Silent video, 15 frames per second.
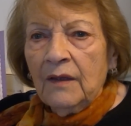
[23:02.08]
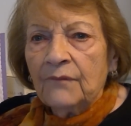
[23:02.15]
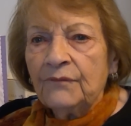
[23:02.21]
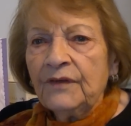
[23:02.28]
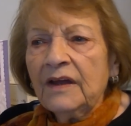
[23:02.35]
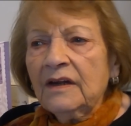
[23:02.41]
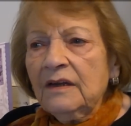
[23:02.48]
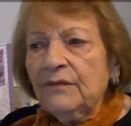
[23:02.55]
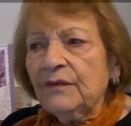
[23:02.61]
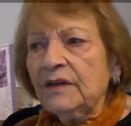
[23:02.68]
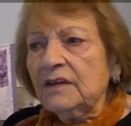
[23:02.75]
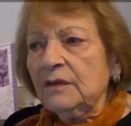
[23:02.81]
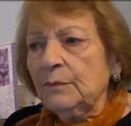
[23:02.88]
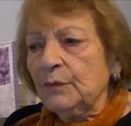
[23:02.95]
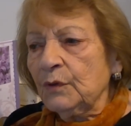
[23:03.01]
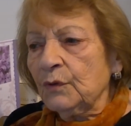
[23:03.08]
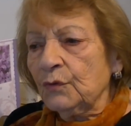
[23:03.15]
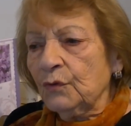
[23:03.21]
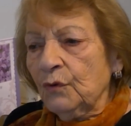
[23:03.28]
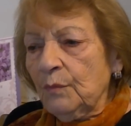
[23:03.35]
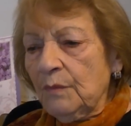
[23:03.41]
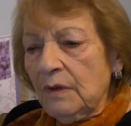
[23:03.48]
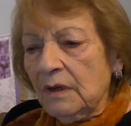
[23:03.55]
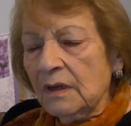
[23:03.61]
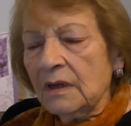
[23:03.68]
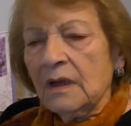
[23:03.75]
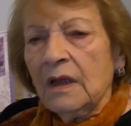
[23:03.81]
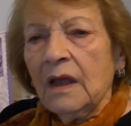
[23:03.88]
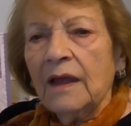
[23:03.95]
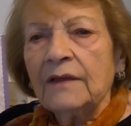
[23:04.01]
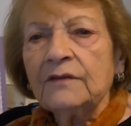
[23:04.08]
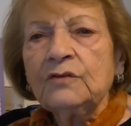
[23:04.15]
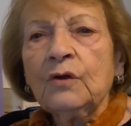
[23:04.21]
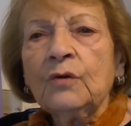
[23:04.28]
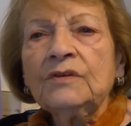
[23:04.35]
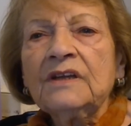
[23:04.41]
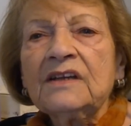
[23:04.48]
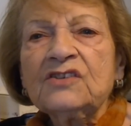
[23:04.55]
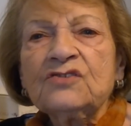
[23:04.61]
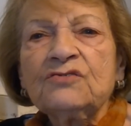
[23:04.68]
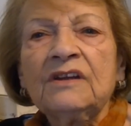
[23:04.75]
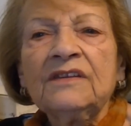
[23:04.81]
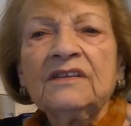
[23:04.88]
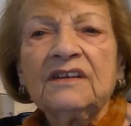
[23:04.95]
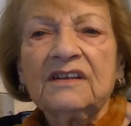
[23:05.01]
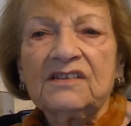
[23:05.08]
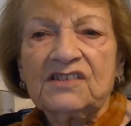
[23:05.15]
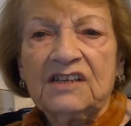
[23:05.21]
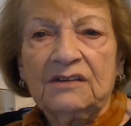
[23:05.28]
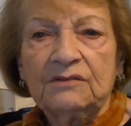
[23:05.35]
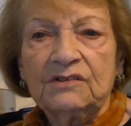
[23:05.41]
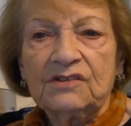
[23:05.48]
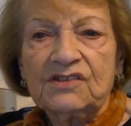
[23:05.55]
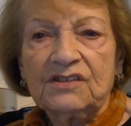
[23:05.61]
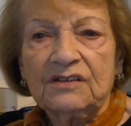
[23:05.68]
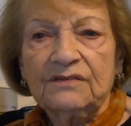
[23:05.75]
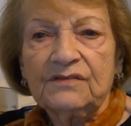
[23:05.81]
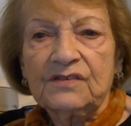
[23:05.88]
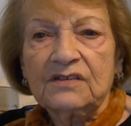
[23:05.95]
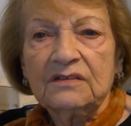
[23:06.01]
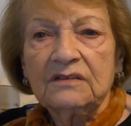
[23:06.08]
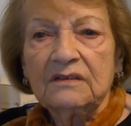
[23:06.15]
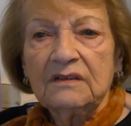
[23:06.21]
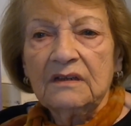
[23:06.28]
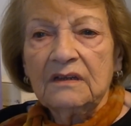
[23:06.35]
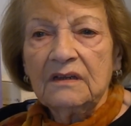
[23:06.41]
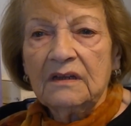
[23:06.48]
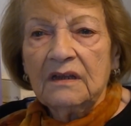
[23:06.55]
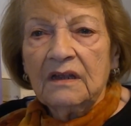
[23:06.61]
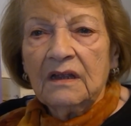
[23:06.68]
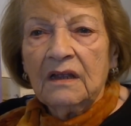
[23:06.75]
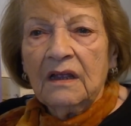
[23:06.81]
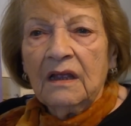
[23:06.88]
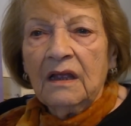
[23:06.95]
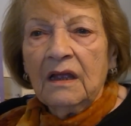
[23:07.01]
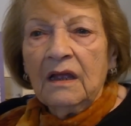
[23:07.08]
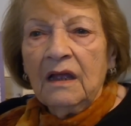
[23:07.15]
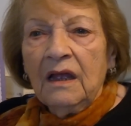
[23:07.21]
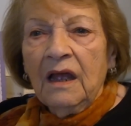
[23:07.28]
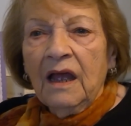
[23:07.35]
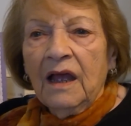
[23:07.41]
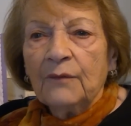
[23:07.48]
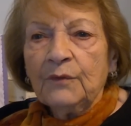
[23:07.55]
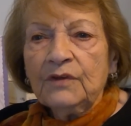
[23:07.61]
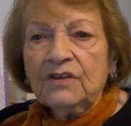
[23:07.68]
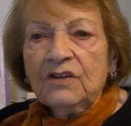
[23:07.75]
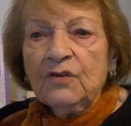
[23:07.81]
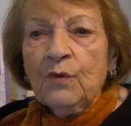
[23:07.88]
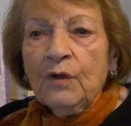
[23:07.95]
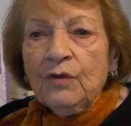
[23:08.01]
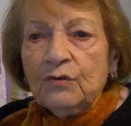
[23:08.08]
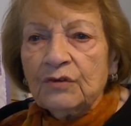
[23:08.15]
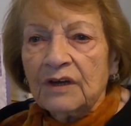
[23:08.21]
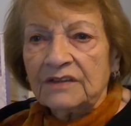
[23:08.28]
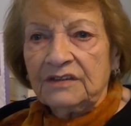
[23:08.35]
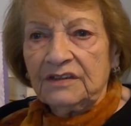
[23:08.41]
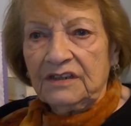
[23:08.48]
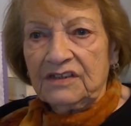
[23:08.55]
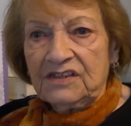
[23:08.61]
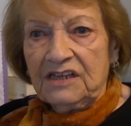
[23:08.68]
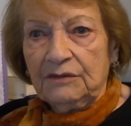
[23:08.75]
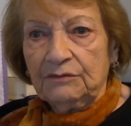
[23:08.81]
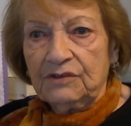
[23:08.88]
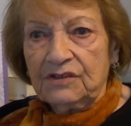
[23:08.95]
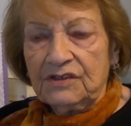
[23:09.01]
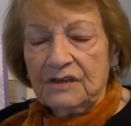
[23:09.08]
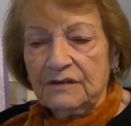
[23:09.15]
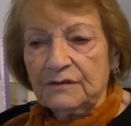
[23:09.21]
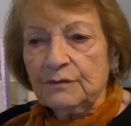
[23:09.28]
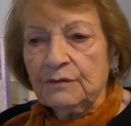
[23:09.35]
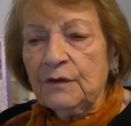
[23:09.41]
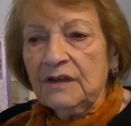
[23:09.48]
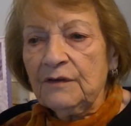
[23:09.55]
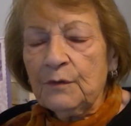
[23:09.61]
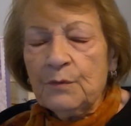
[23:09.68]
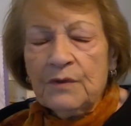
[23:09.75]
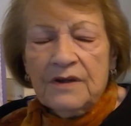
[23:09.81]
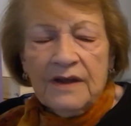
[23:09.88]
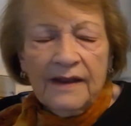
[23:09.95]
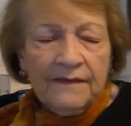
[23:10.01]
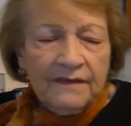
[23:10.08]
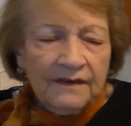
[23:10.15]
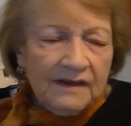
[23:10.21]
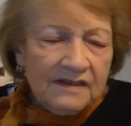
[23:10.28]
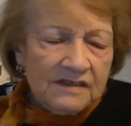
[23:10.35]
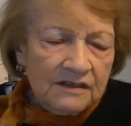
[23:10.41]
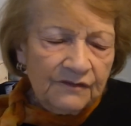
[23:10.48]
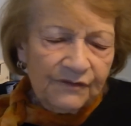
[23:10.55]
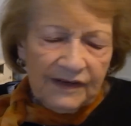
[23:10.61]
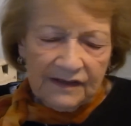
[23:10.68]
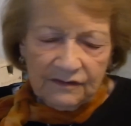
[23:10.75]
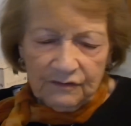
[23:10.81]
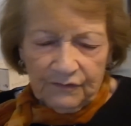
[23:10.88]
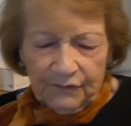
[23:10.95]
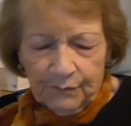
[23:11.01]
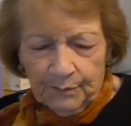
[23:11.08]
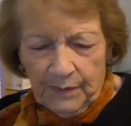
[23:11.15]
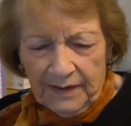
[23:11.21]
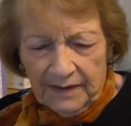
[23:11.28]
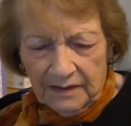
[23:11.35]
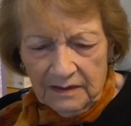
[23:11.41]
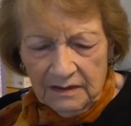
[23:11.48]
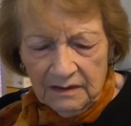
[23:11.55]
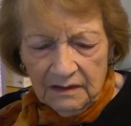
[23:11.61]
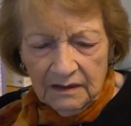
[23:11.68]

Very, very big room, and told us to undress ourselves. We didn't want to undress ourselves. We never been undressed in front of men.